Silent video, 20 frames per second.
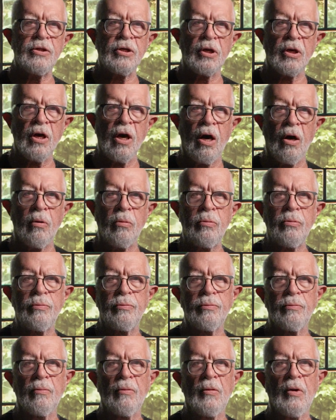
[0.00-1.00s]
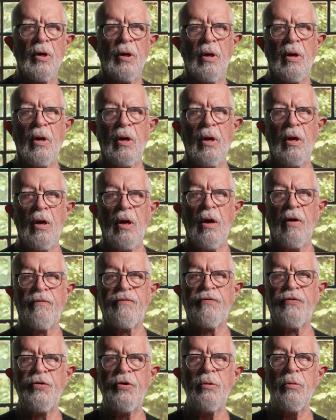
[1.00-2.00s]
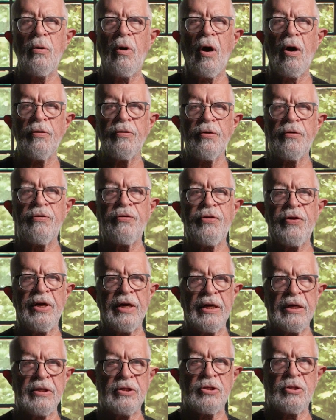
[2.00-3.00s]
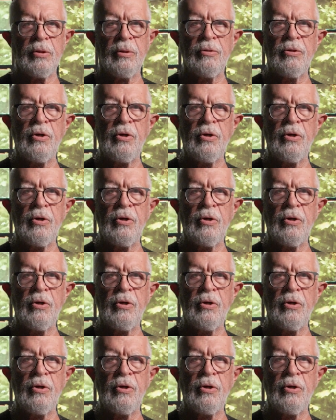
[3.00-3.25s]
to go. A few other things to